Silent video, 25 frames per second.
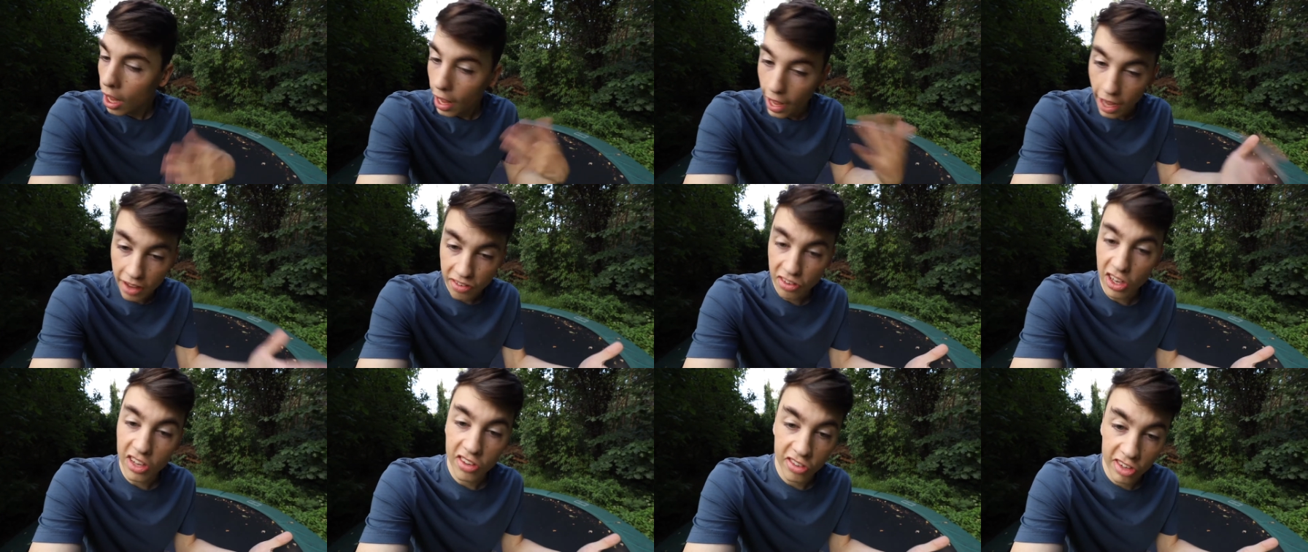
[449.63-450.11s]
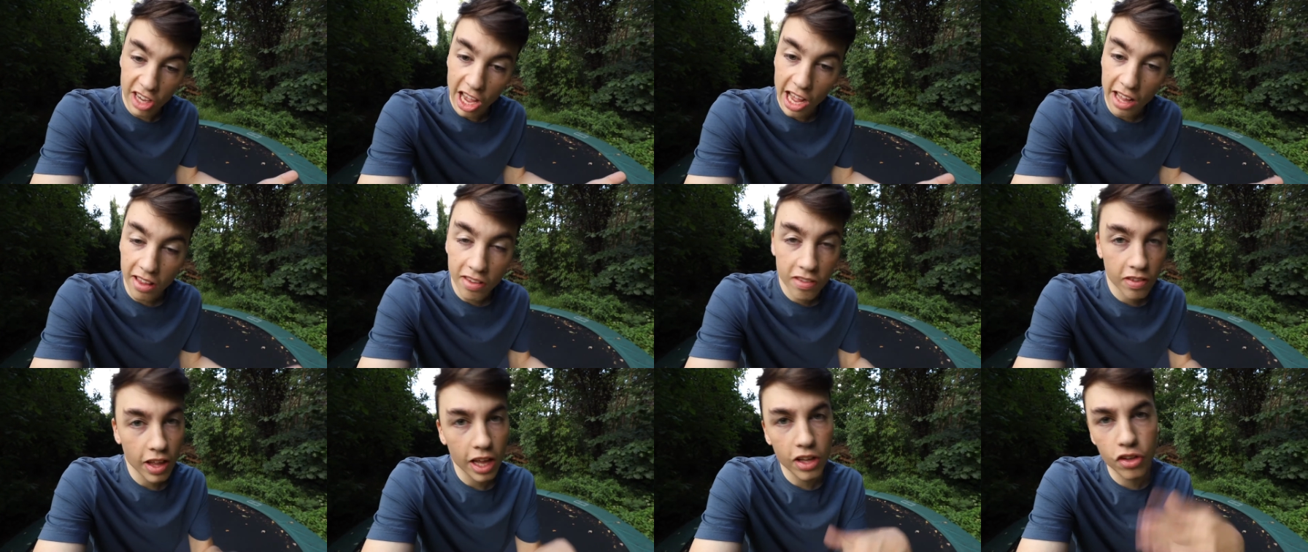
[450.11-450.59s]
As I
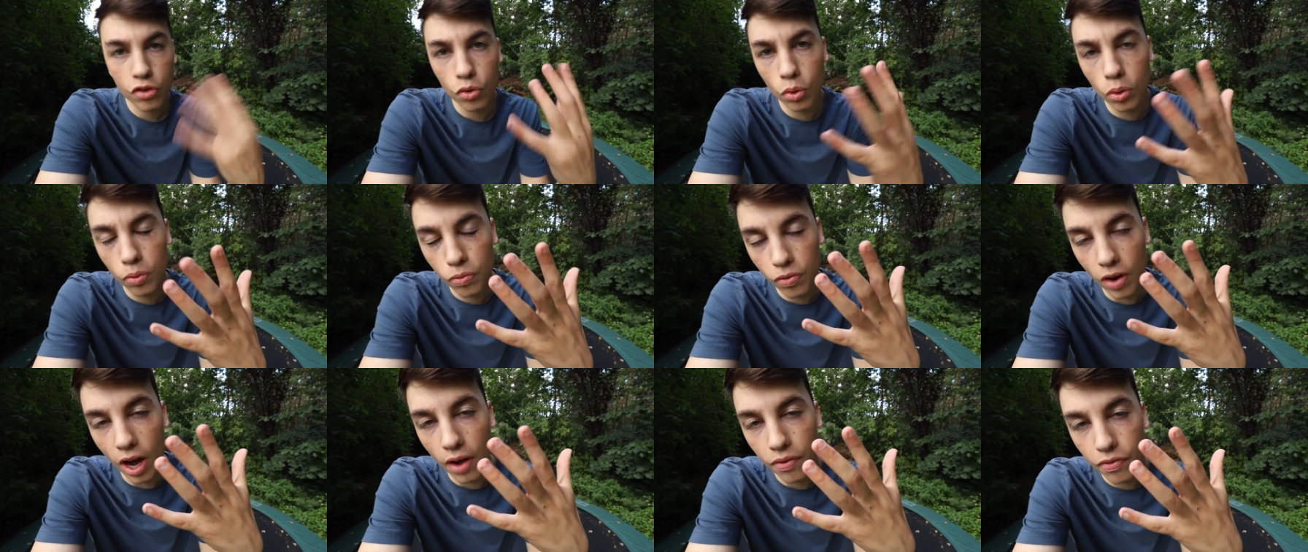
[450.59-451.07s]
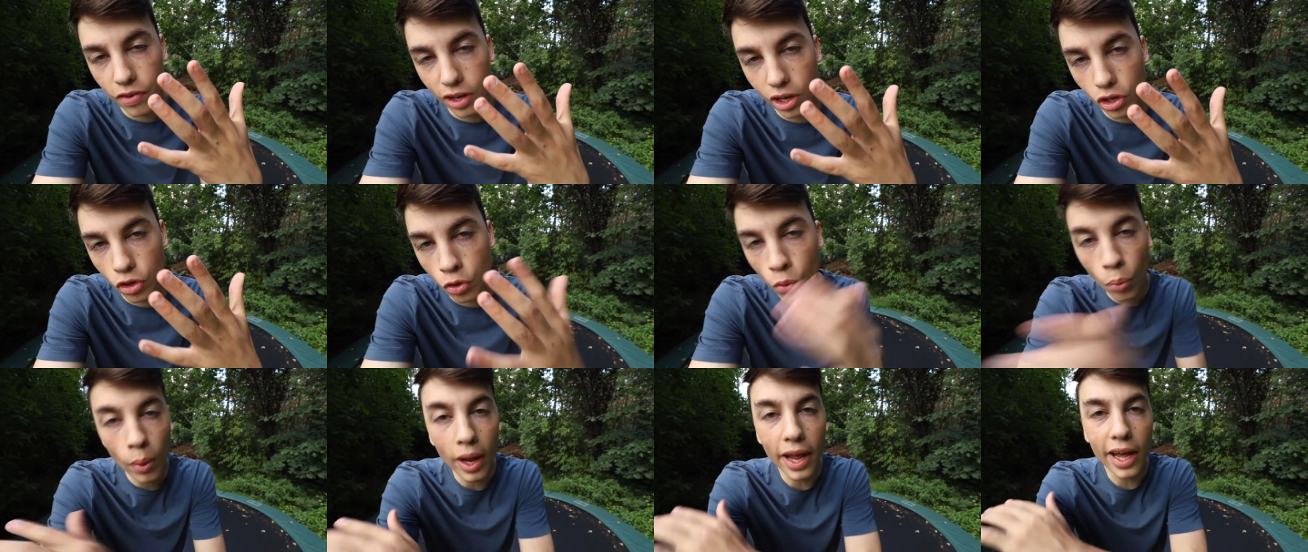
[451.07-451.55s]
said, stay tuned, five
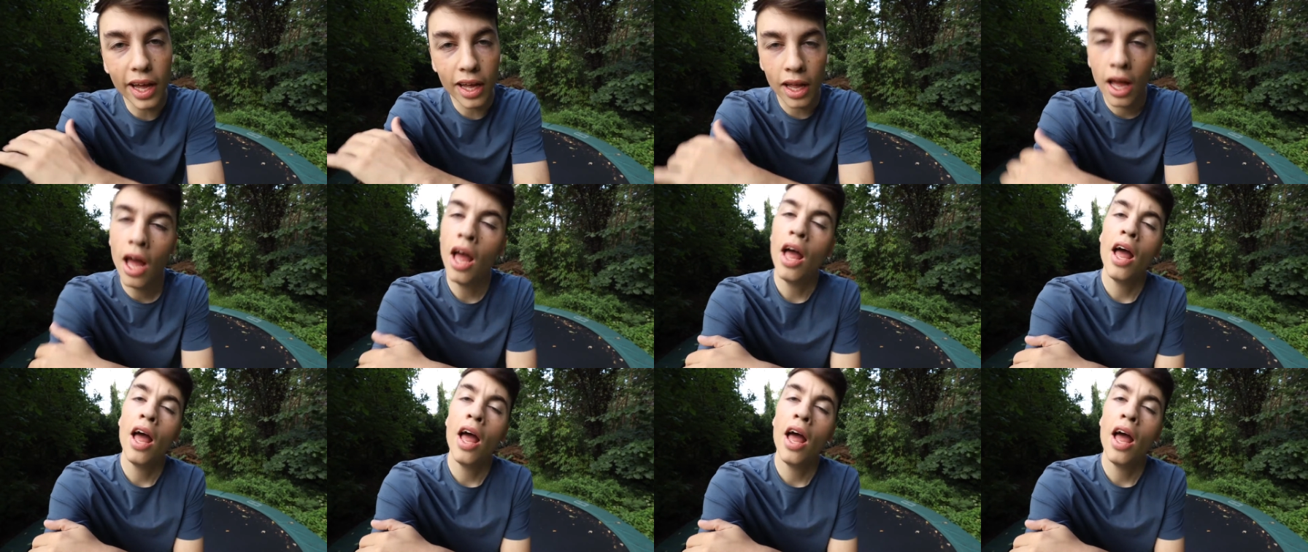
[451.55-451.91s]
videos a week